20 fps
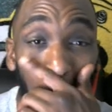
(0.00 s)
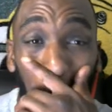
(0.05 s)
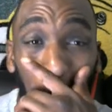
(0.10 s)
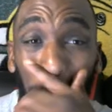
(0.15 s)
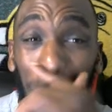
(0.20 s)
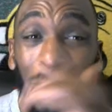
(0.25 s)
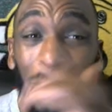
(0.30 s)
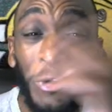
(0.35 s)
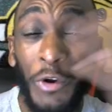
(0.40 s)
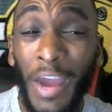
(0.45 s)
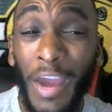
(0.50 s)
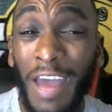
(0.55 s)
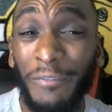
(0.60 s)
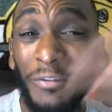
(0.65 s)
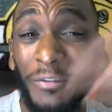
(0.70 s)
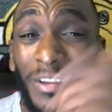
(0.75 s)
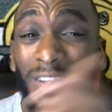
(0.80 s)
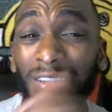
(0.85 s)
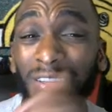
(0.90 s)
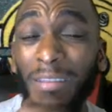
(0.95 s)
The
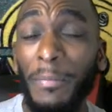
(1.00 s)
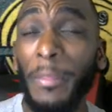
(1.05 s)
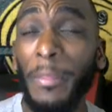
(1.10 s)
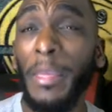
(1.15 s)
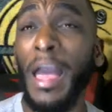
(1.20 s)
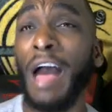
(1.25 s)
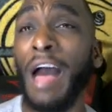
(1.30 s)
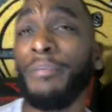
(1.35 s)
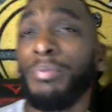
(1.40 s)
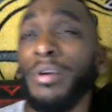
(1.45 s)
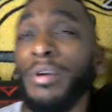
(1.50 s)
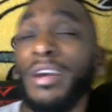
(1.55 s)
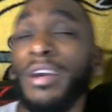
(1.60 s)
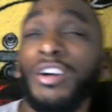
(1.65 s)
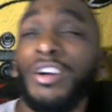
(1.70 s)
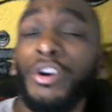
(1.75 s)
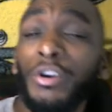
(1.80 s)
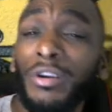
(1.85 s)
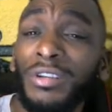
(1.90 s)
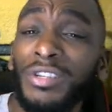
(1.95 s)
graphics, I've played
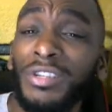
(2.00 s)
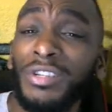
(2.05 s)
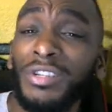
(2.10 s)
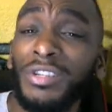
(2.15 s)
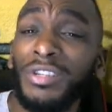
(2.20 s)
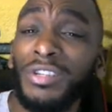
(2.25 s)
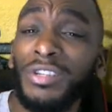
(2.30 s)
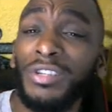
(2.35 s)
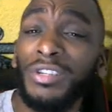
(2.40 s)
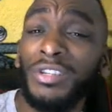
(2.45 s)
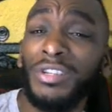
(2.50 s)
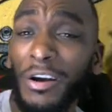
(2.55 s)
current gen now,